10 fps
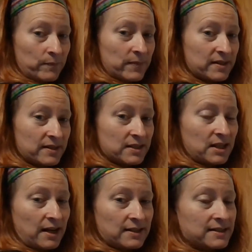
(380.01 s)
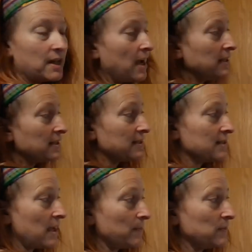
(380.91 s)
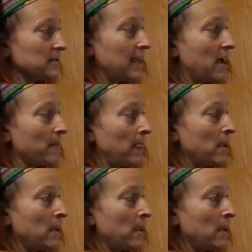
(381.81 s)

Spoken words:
This is side to side, this is up to down.